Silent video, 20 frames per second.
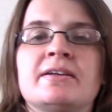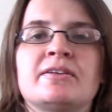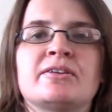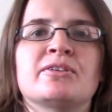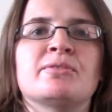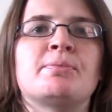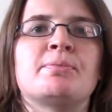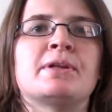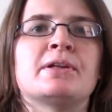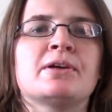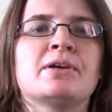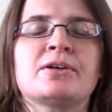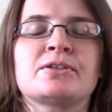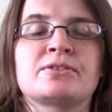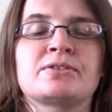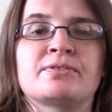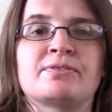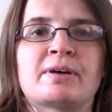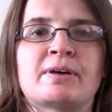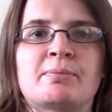There have been lots
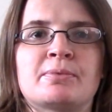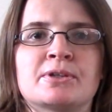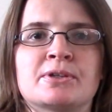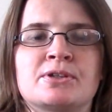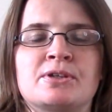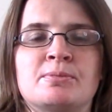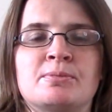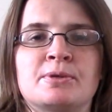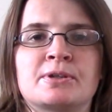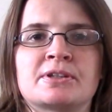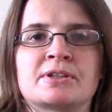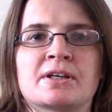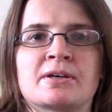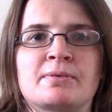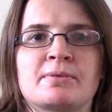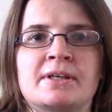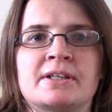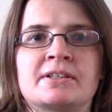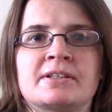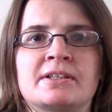of fabulous new books out
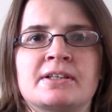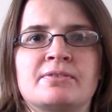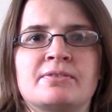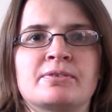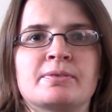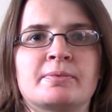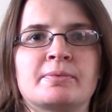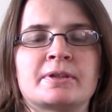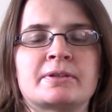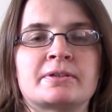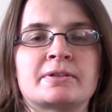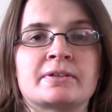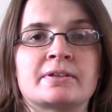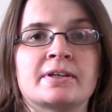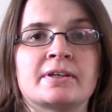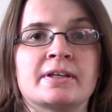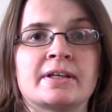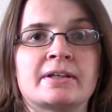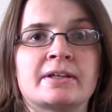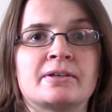recently,
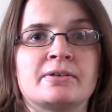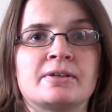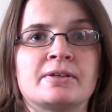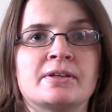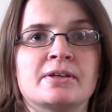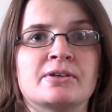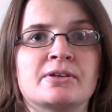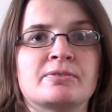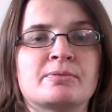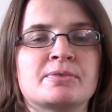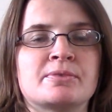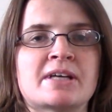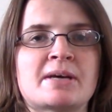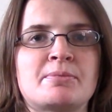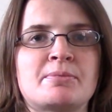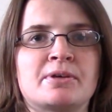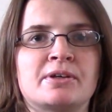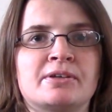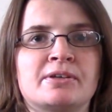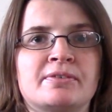including those from
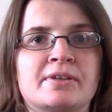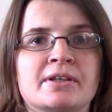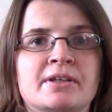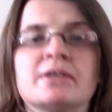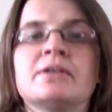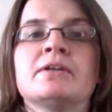Jamie Oliver,